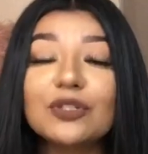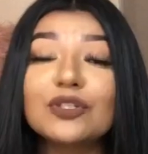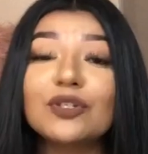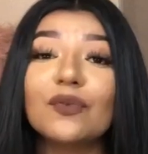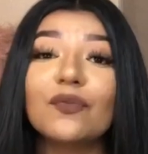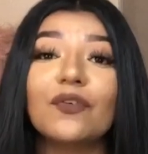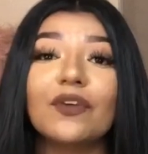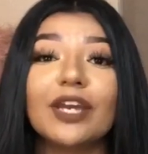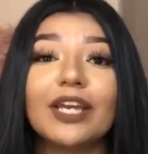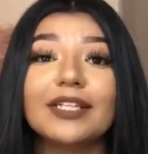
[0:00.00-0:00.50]

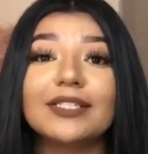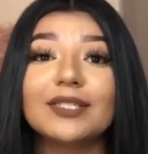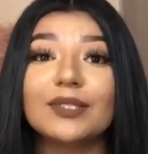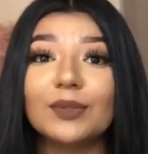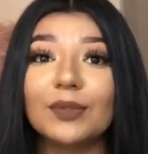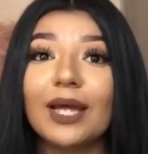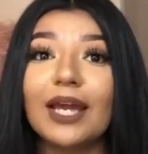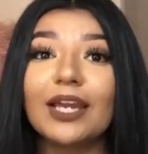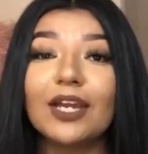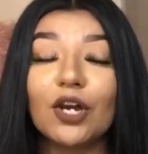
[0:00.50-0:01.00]
Don't forget
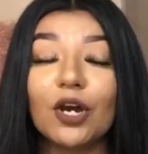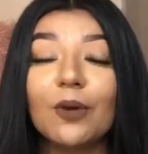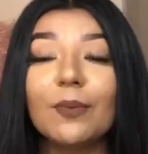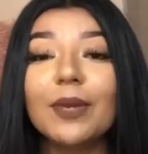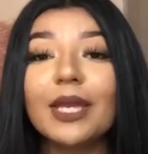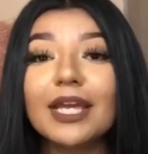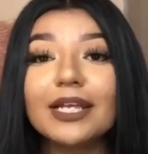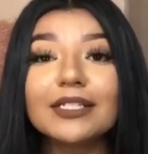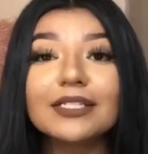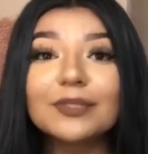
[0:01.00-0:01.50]
to like,
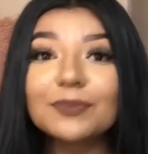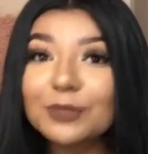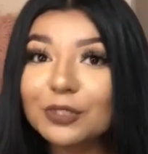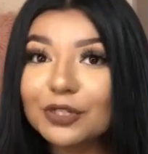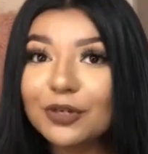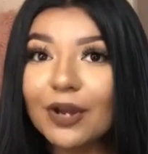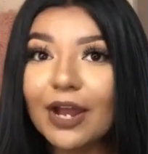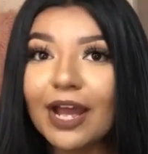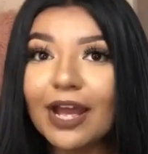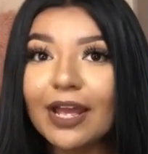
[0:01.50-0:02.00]
comment, and
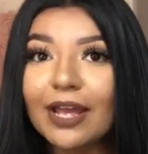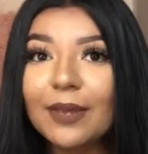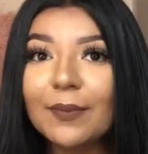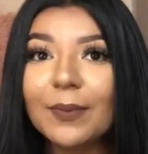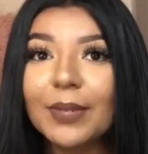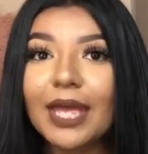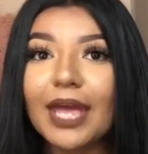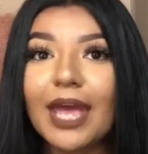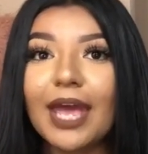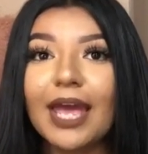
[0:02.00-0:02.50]
subscribe,